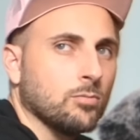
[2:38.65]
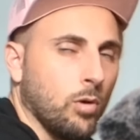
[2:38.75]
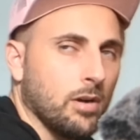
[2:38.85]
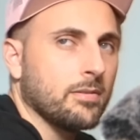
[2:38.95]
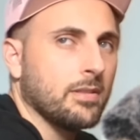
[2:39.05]

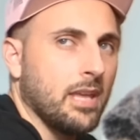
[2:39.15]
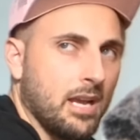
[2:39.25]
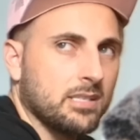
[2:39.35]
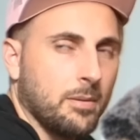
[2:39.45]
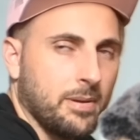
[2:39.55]
What
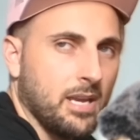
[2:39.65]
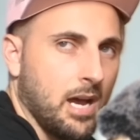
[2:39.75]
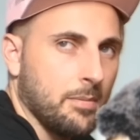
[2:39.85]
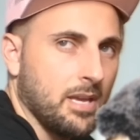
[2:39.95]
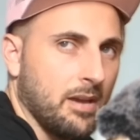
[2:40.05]
the XRP
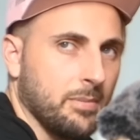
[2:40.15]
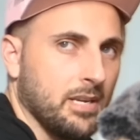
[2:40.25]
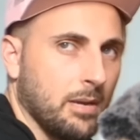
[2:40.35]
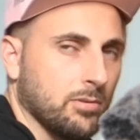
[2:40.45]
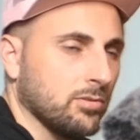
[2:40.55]
army have
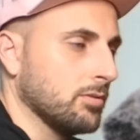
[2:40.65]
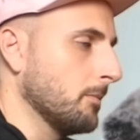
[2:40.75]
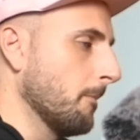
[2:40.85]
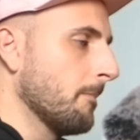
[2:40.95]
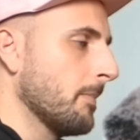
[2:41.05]
been able to do,